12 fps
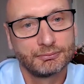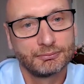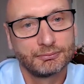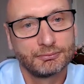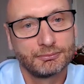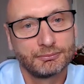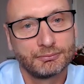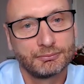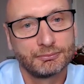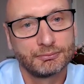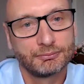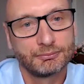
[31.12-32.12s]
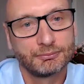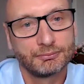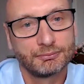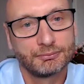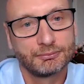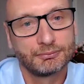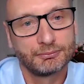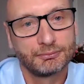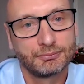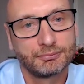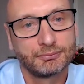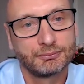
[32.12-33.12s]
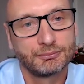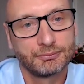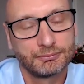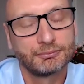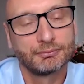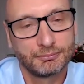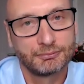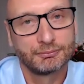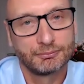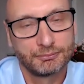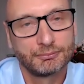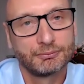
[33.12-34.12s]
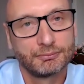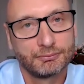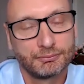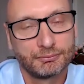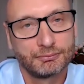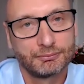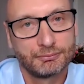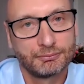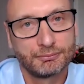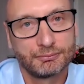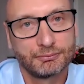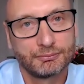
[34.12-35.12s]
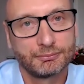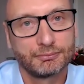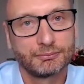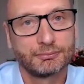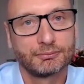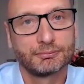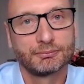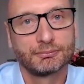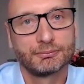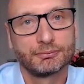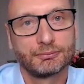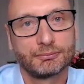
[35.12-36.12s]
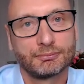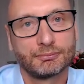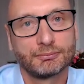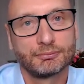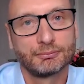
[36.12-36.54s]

[no speech]